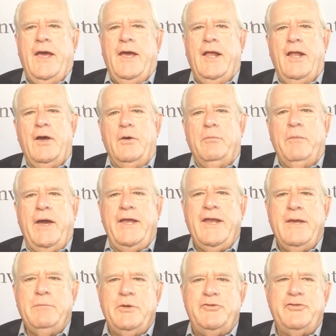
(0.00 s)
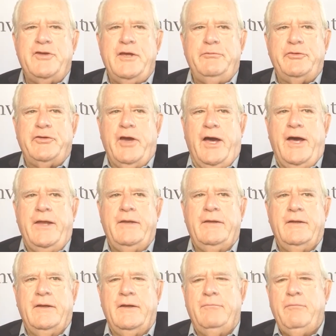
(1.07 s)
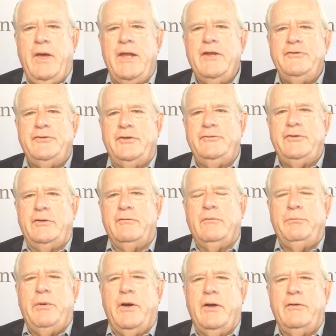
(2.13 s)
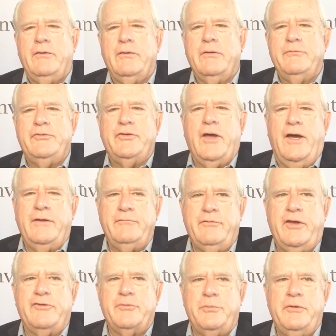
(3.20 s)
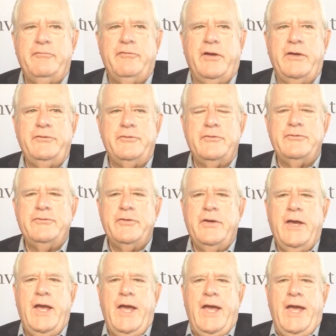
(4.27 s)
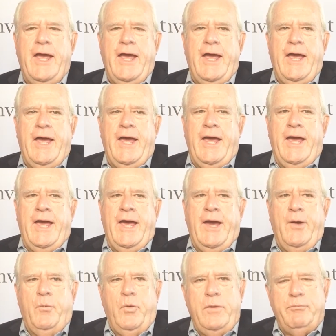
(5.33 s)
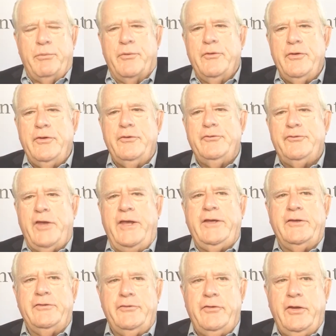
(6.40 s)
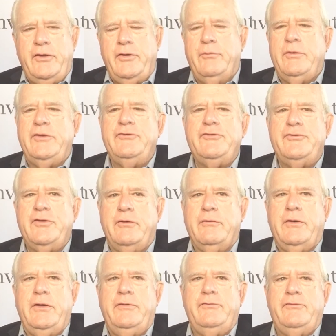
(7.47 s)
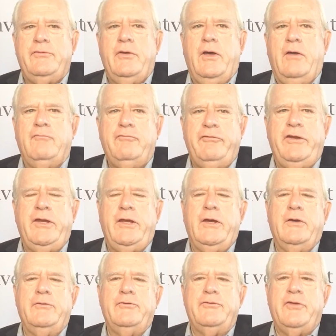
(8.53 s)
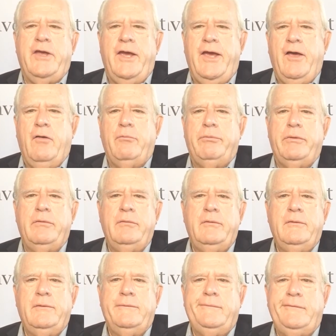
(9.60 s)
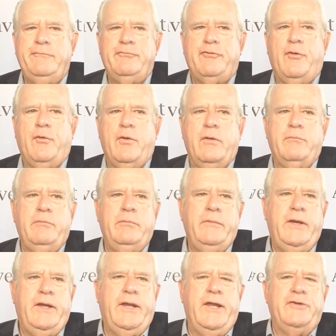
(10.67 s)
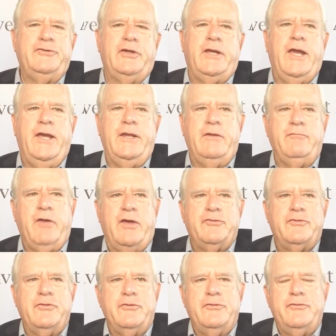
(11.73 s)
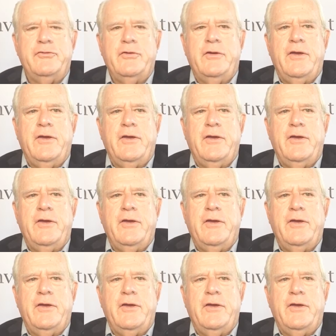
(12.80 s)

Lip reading: Hello, my name is Steve Scott. I'm Managing General Partner of Scott Investment Advisors. We produce a continuing series of videos to help inform and educate investors